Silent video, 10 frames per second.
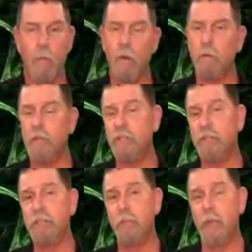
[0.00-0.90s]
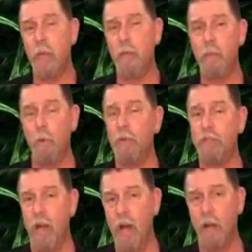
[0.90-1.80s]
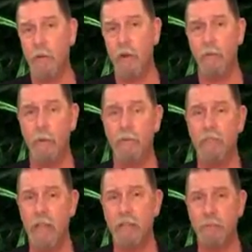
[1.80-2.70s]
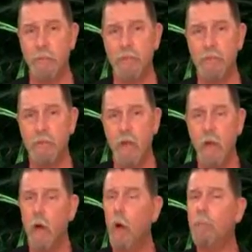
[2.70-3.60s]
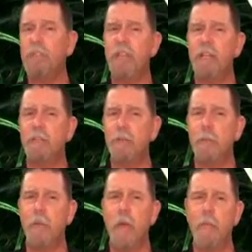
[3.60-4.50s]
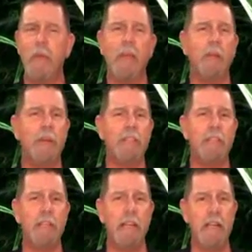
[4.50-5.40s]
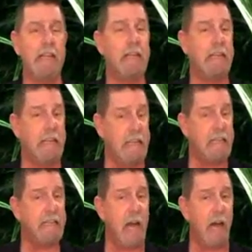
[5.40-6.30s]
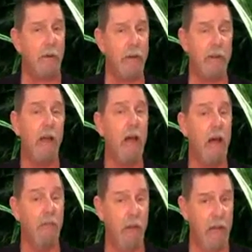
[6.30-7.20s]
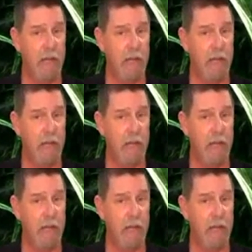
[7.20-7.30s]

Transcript: And while Christians are becoming more tolerant of homosexuals, homosexuals are becoming increasingly intolerant of